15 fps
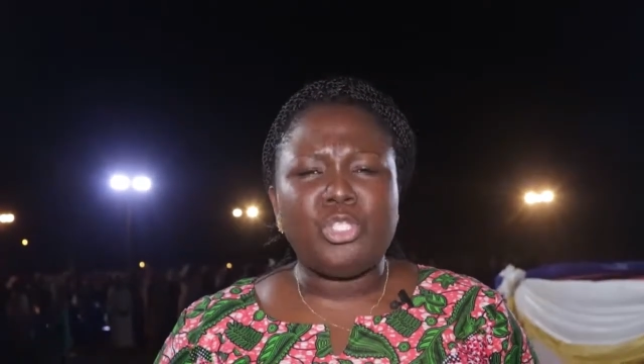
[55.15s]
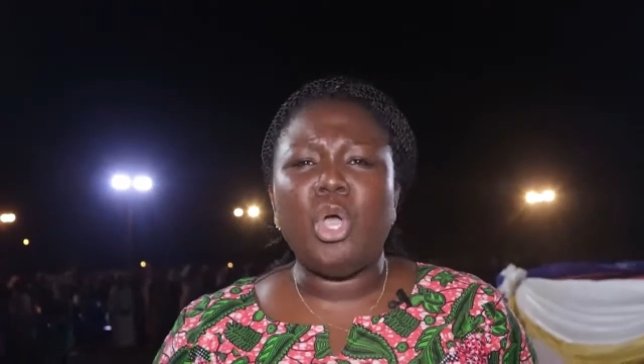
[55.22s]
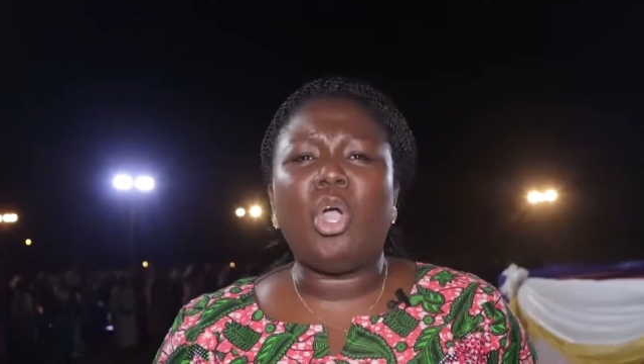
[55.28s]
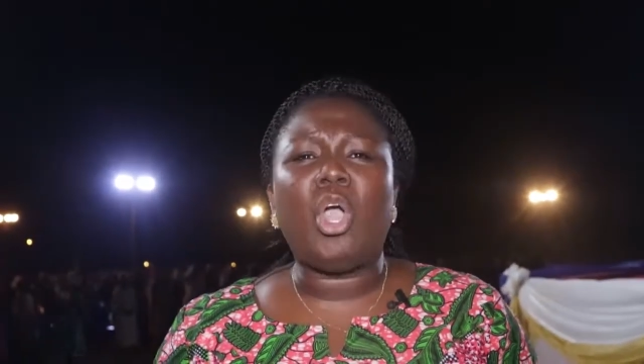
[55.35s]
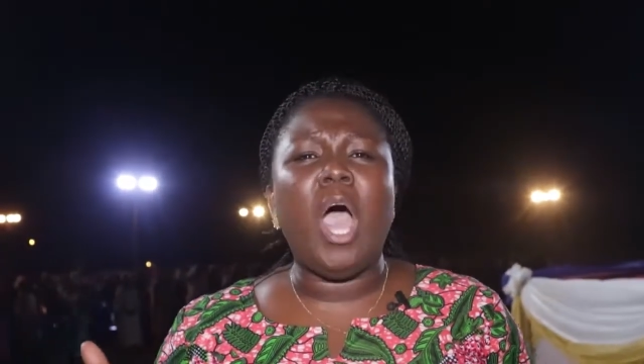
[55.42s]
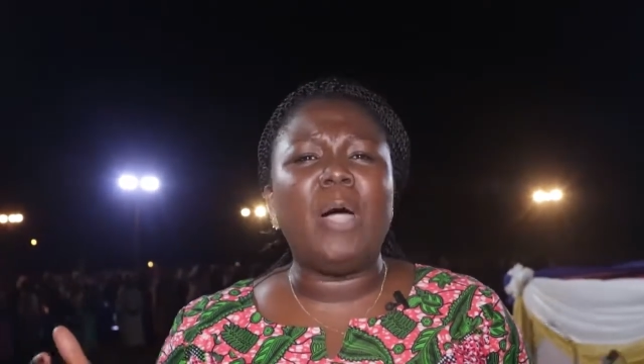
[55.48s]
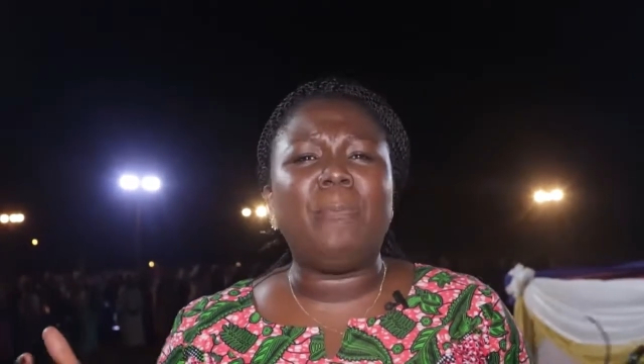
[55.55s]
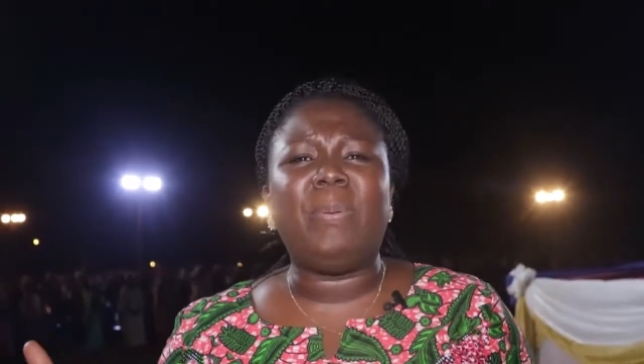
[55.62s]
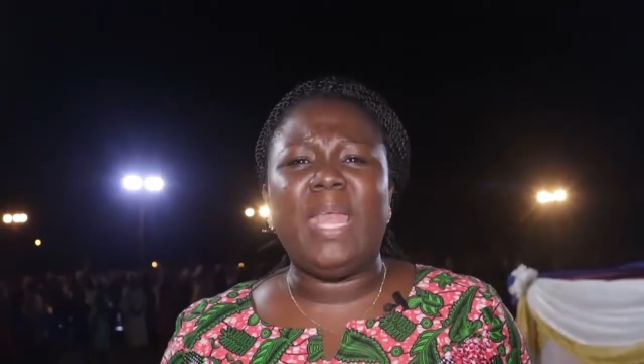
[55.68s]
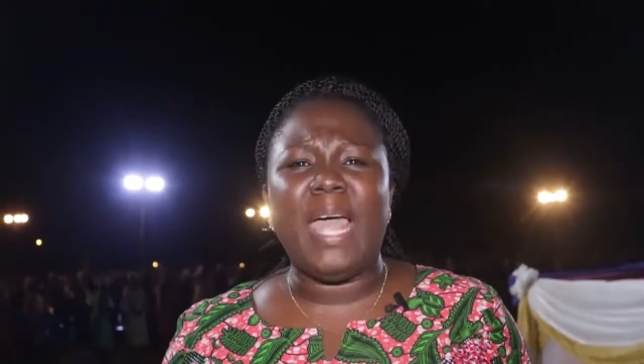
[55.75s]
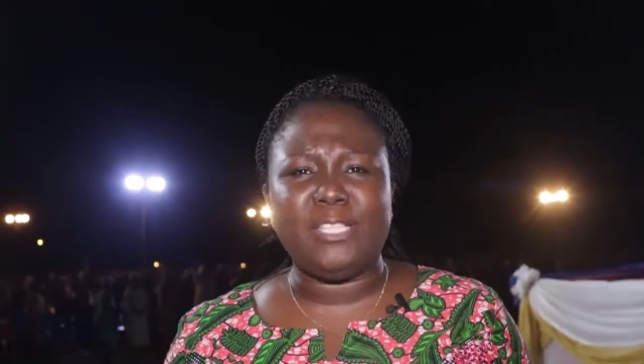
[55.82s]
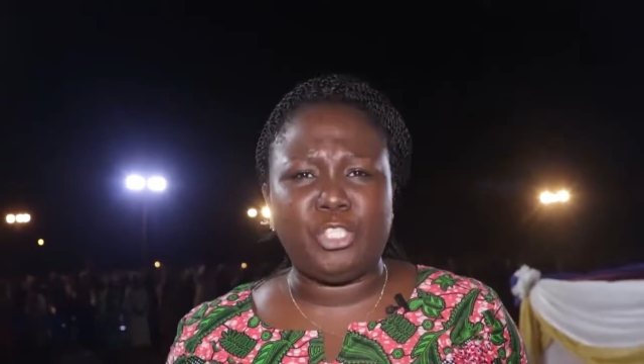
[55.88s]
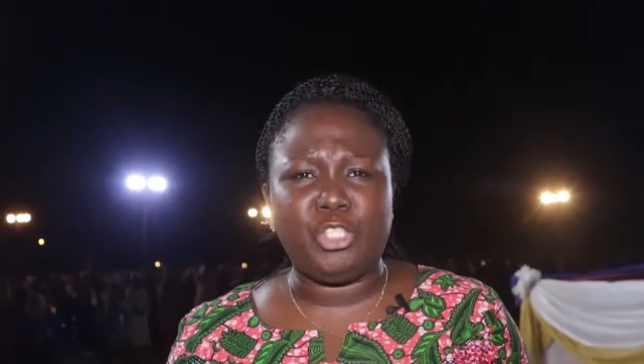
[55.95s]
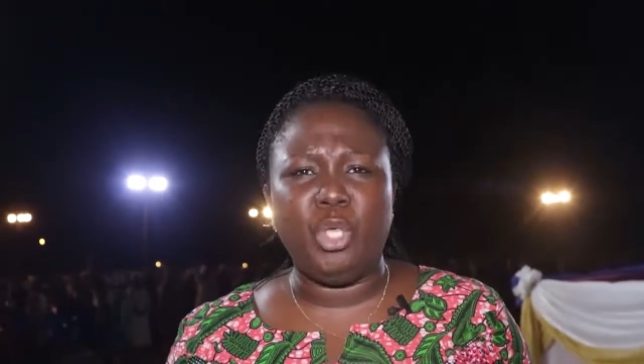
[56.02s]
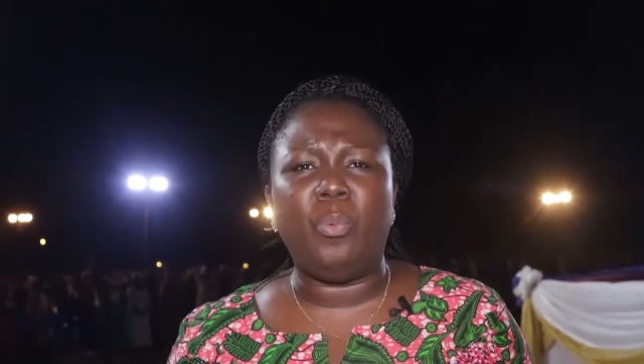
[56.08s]
So God
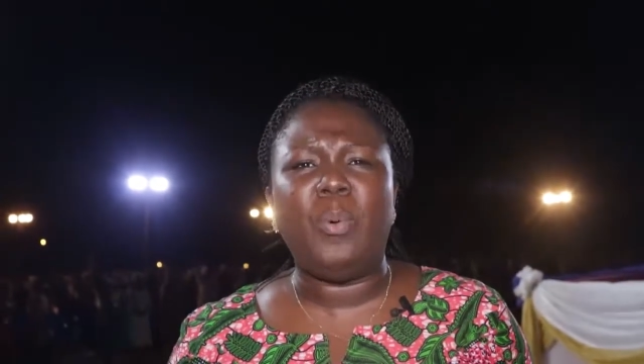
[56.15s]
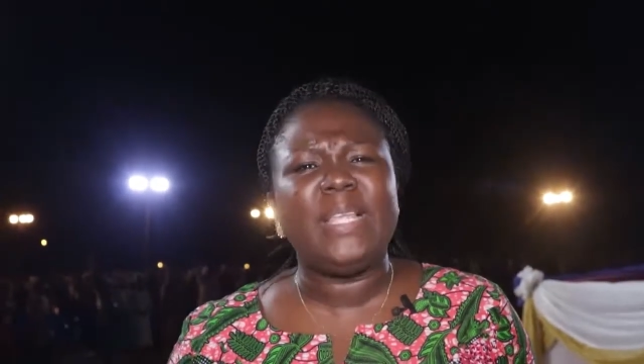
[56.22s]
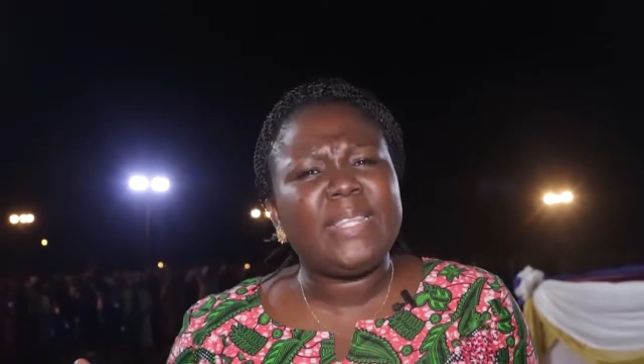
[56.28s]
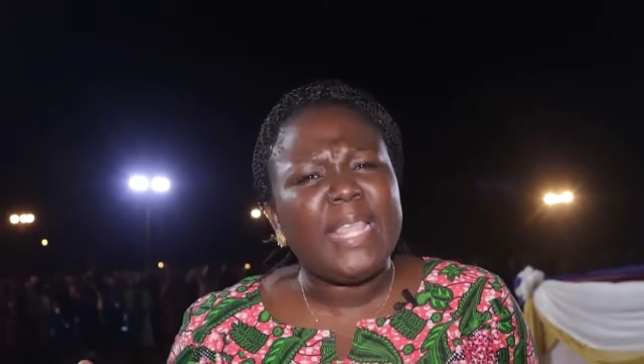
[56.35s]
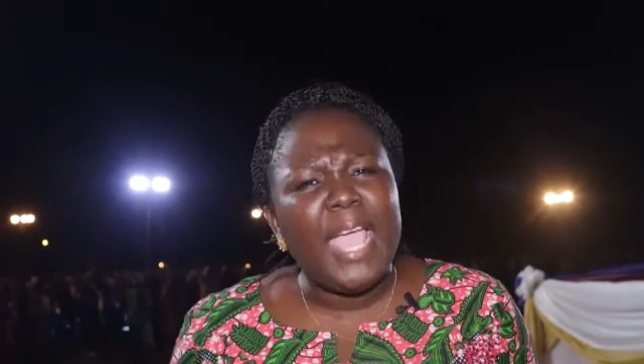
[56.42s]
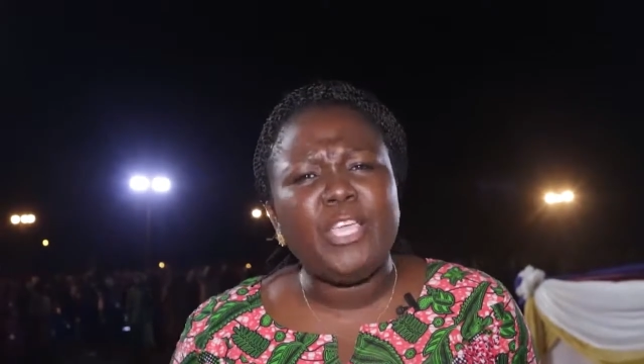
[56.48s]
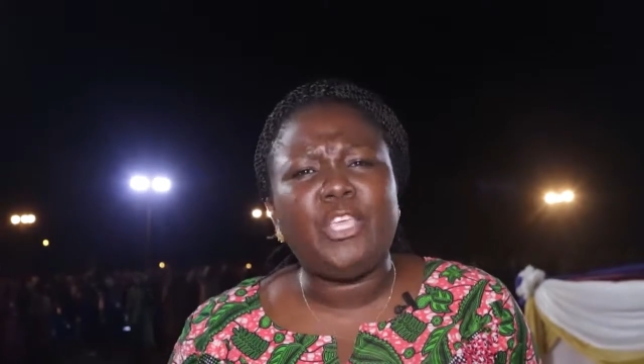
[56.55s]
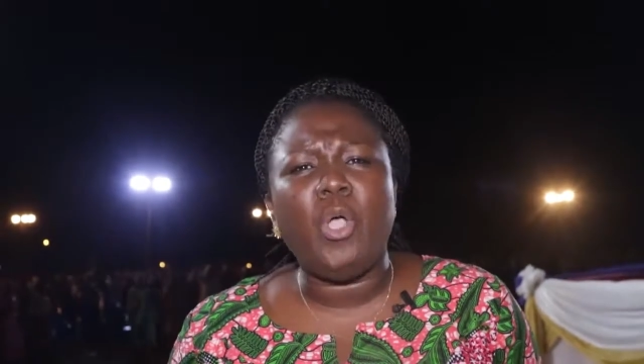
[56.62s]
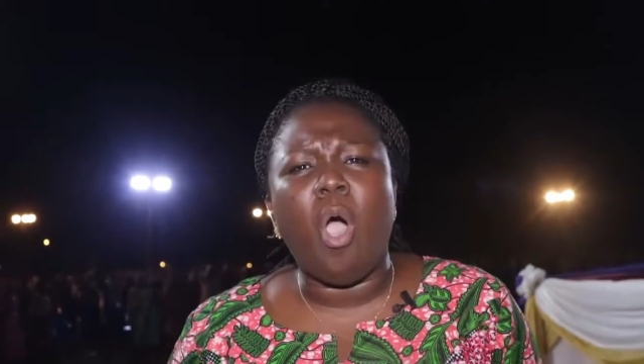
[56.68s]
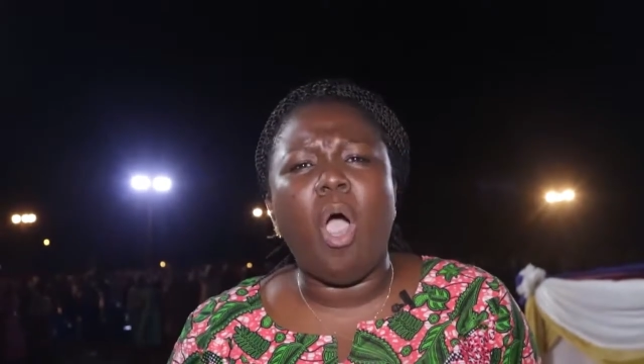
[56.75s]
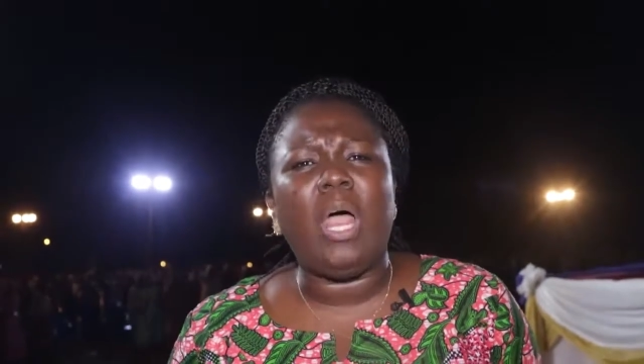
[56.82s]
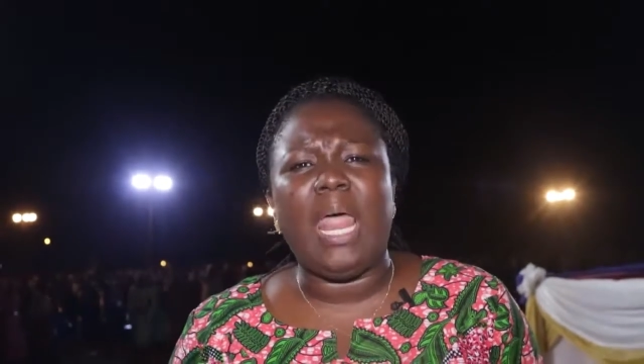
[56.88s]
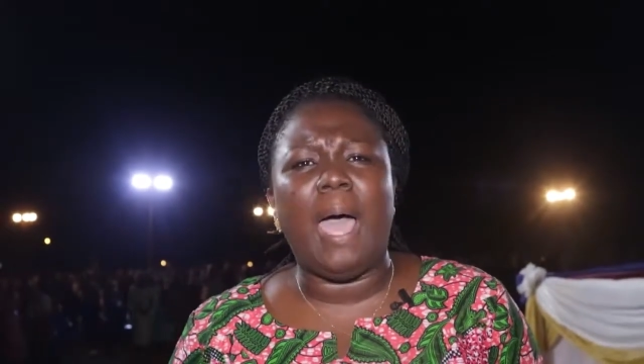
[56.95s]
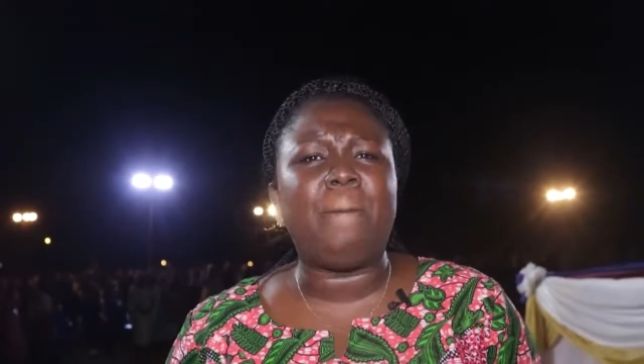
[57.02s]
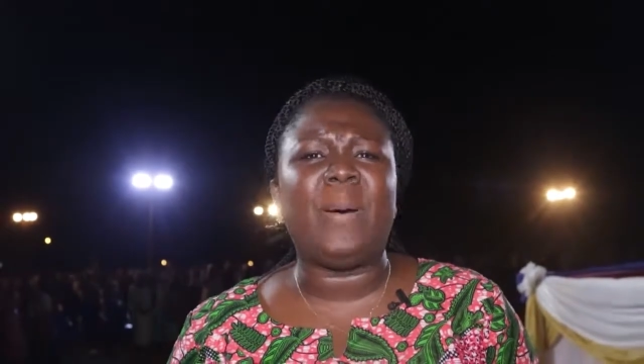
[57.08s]
bless you. We thank you,
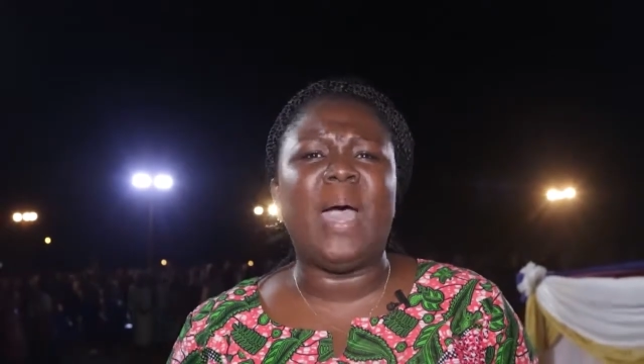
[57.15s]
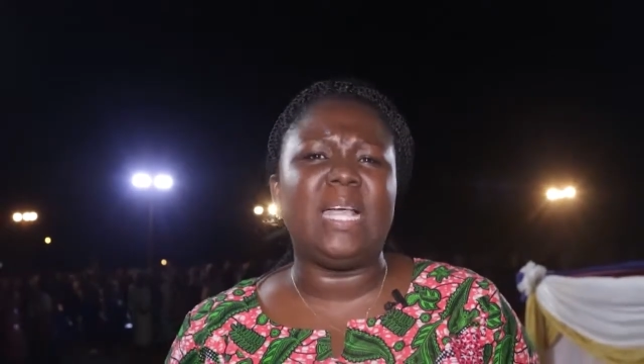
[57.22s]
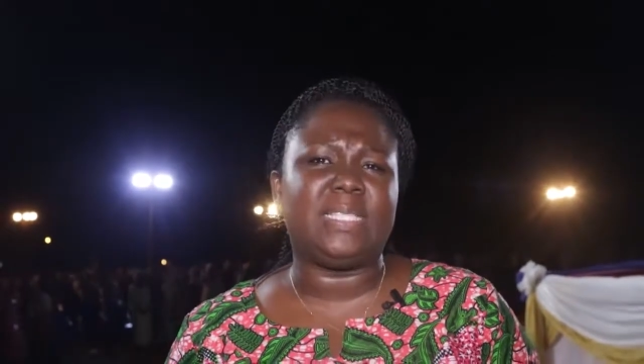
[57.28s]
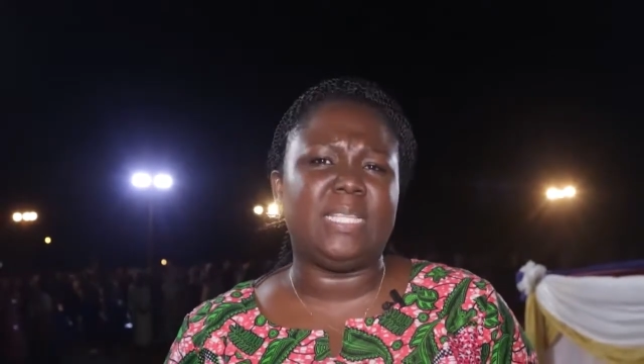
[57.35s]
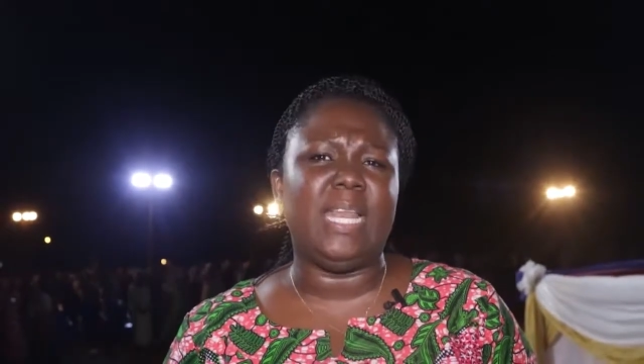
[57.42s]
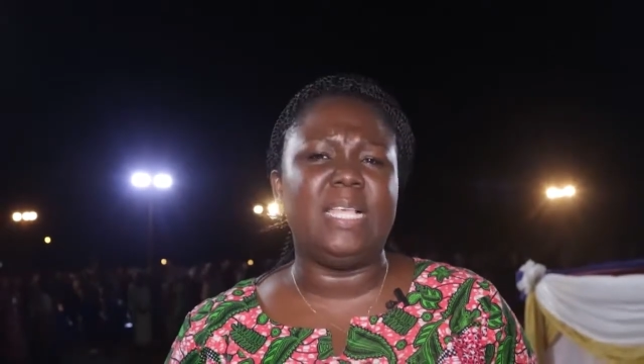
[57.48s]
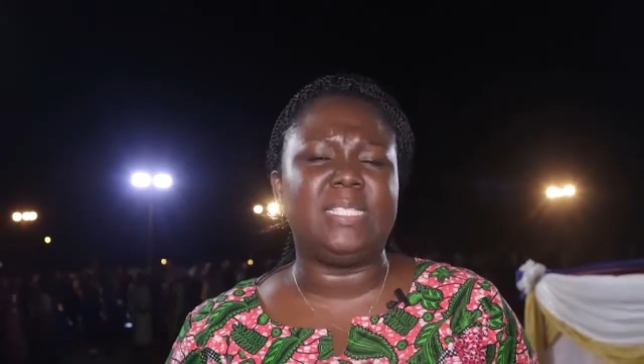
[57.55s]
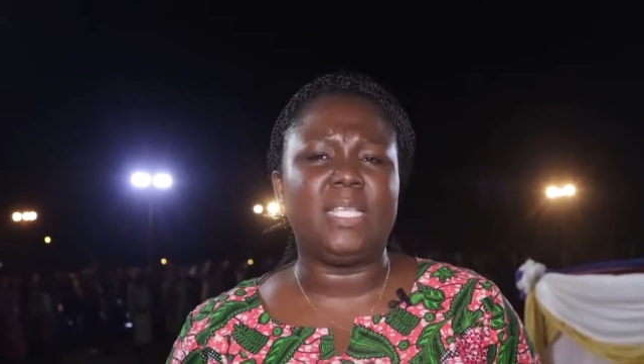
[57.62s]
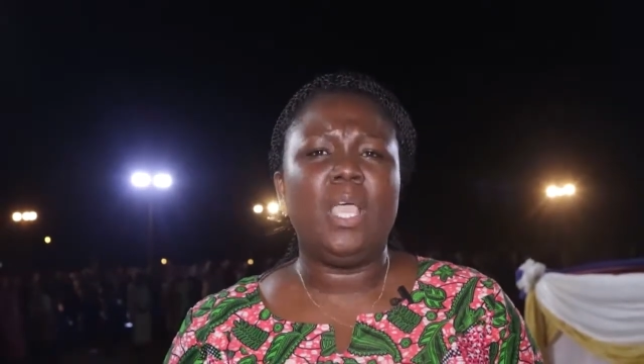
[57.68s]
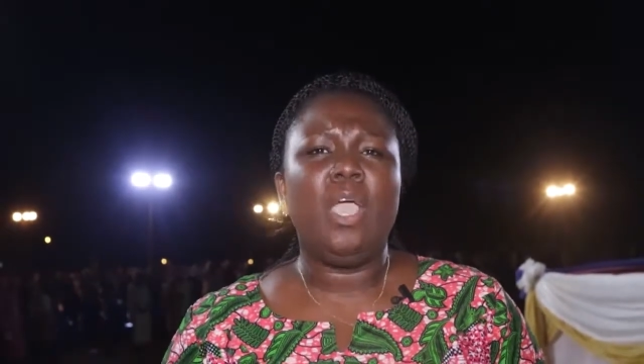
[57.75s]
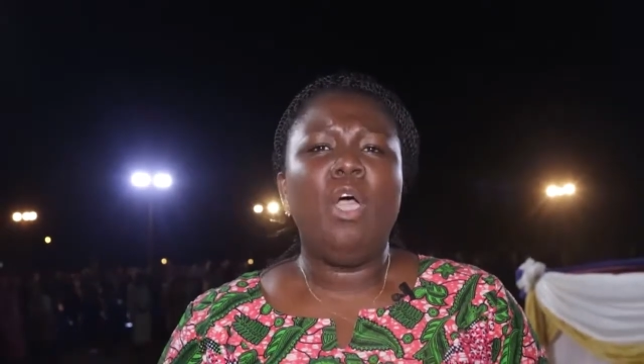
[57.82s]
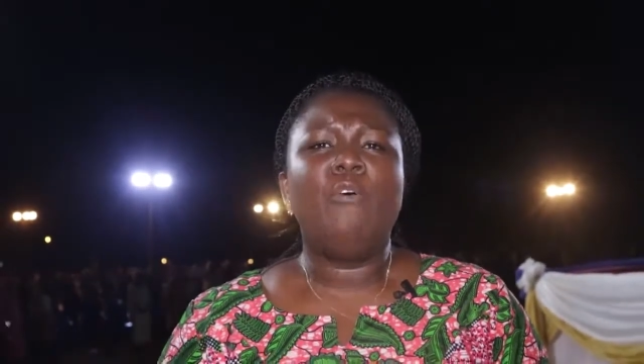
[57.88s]
all our partners,